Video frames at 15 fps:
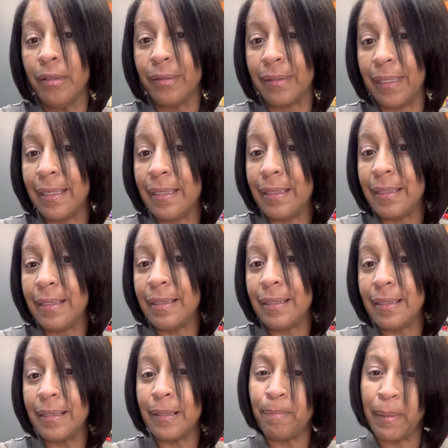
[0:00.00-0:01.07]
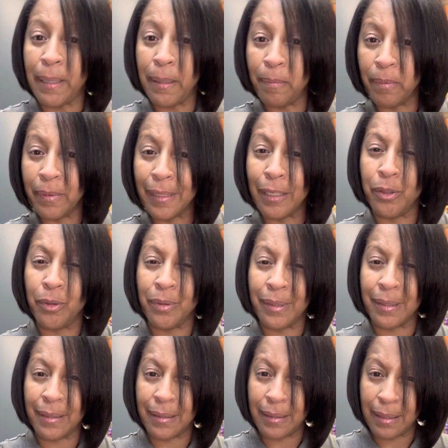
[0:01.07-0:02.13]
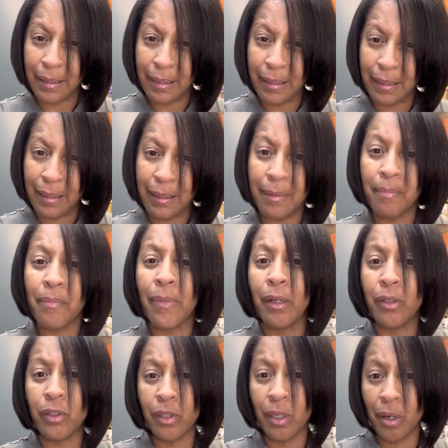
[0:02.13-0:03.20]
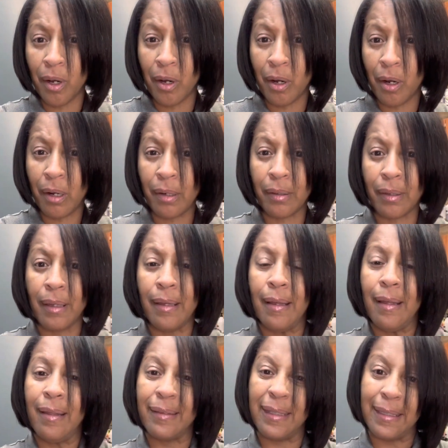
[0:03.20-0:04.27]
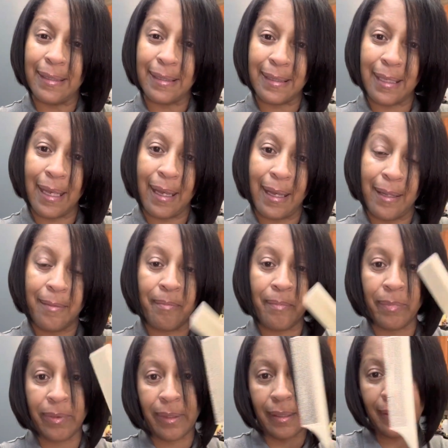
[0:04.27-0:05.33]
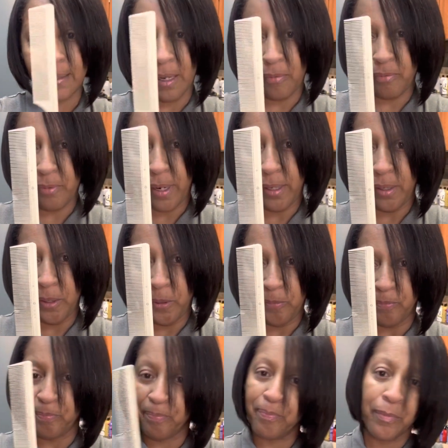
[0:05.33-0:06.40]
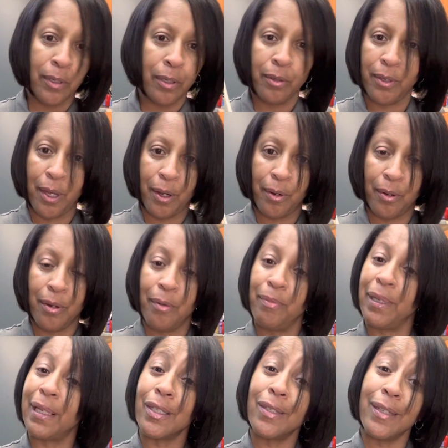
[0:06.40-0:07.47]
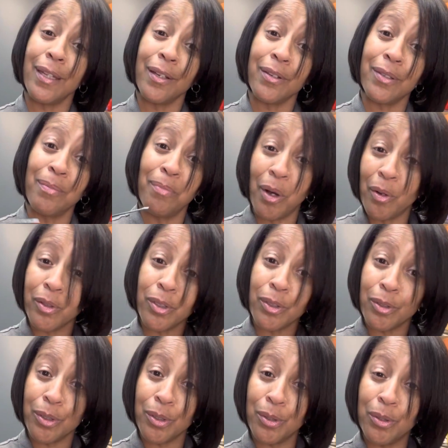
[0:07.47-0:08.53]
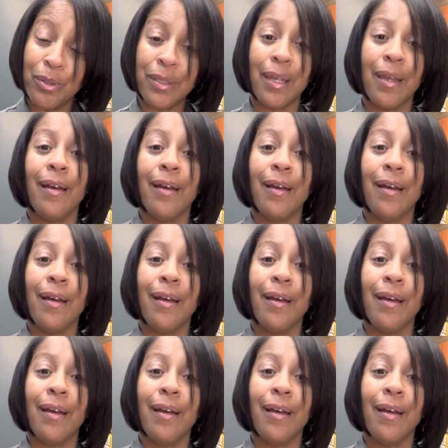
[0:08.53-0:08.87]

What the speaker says: things, people that you see, talk, to say, stop right here. No, because there's multitudes